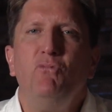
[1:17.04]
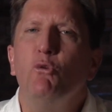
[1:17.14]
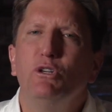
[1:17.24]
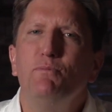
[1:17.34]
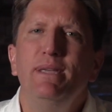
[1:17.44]

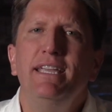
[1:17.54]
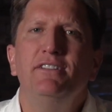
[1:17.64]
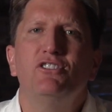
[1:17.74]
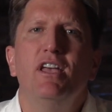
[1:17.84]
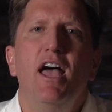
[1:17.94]
which
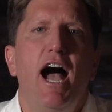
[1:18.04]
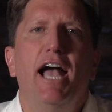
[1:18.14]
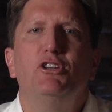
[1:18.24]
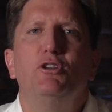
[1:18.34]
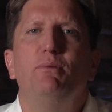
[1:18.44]
means
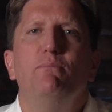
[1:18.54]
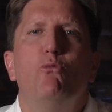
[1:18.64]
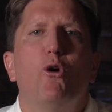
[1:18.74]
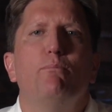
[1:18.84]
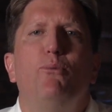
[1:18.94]
I should be
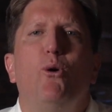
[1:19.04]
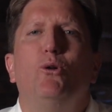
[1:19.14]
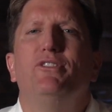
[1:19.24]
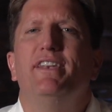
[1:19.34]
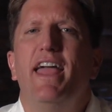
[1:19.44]
more
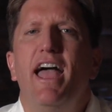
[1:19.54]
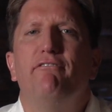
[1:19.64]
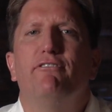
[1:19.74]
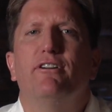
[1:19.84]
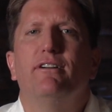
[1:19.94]
bold than
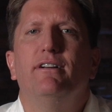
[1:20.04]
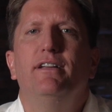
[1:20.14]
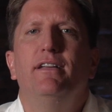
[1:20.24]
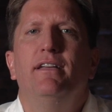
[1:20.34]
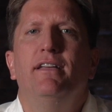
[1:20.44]
ever,
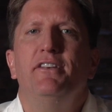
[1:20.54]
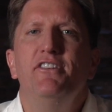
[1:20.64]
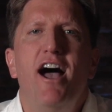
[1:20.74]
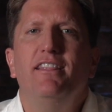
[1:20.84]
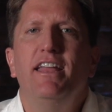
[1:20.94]

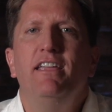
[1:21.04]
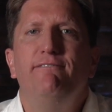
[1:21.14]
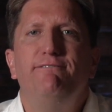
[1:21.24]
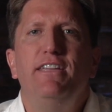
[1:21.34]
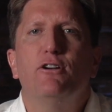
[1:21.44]
not letting
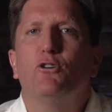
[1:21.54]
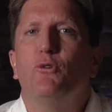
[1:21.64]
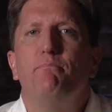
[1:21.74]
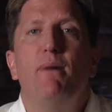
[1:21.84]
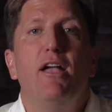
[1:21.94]
fear
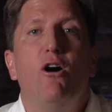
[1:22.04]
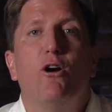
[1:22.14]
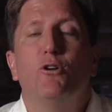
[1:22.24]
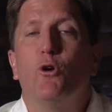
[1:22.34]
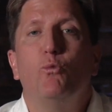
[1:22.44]
grip my
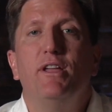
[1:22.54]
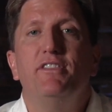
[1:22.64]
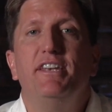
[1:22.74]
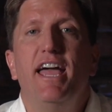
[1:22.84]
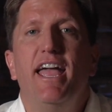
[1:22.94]
heart or win
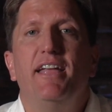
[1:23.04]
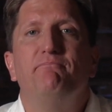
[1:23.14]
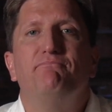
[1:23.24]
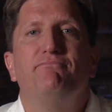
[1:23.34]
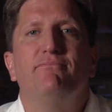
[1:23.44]
the day.
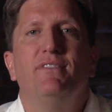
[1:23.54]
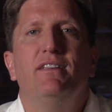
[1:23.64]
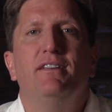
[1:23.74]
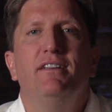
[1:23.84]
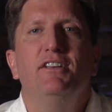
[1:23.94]

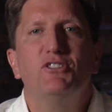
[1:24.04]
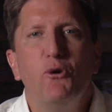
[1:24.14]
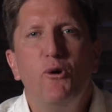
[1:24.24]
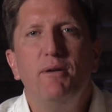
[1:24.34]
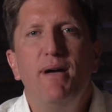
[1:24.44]

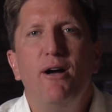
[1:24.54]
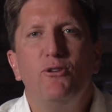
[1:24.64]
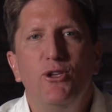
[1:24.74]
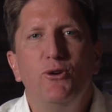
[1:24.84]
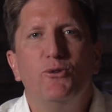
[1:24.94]
So what
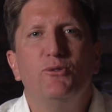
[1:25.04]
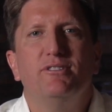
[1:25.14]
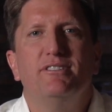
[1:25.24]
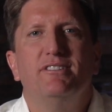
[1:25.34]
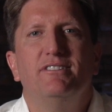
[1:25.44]
about you?
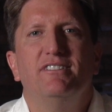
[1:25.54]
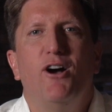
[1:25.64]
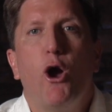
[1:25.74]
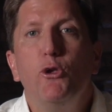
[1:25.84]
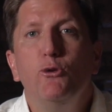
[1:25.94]

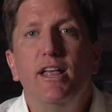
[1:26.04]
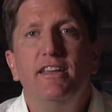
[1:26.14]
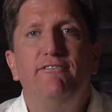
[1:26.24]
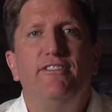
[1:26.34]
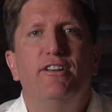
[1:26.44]
Are you
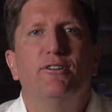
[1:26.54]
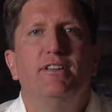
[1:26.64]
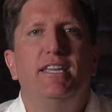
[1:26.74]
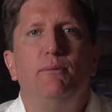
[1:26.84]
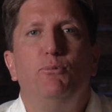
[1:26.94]
letting fear
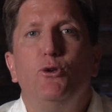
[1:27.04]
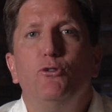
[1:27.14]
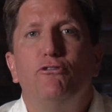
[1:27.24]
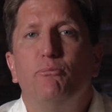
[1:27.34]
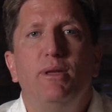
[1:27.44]
keep you
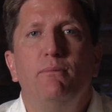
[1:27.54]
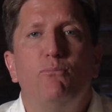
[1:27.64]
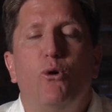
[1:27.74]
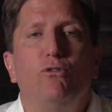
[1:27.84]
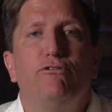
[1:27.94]
from being
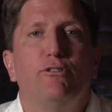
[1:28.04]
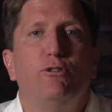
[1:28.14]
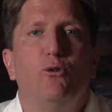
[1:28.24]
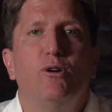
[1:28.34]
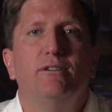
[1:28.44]
bold for the
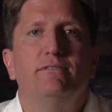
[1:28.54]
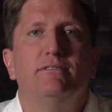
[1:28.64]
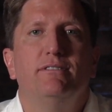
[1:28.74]
Lord?